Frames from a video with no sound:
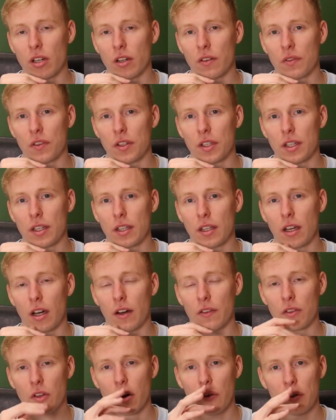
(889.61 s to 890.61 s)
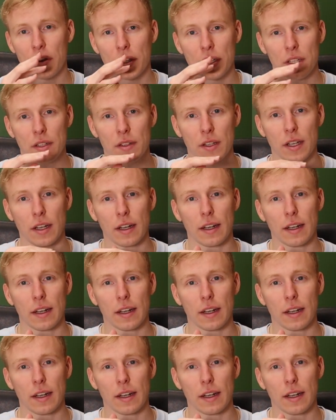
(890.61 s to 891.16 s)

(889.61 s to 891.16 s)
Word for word: of the of, of the